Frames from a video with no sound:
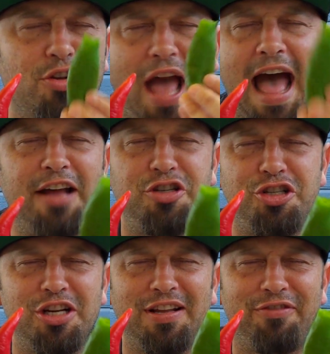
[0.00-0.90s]
Hatch
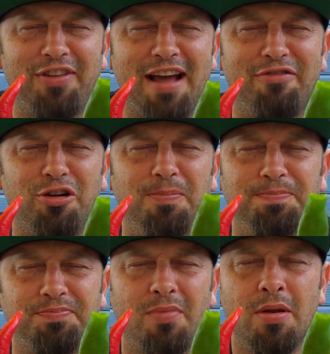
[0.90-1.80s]
chili flavor.
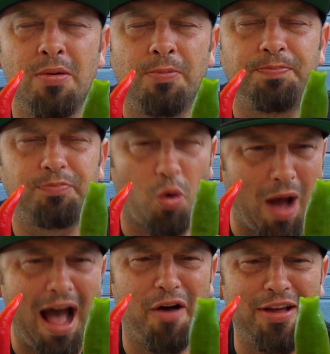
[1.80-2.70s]

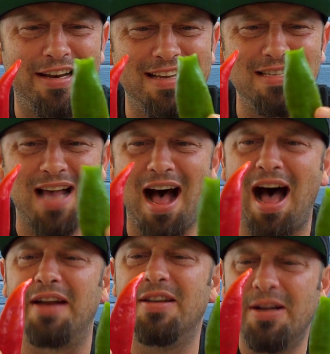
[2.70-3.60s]
Wow, it is hot.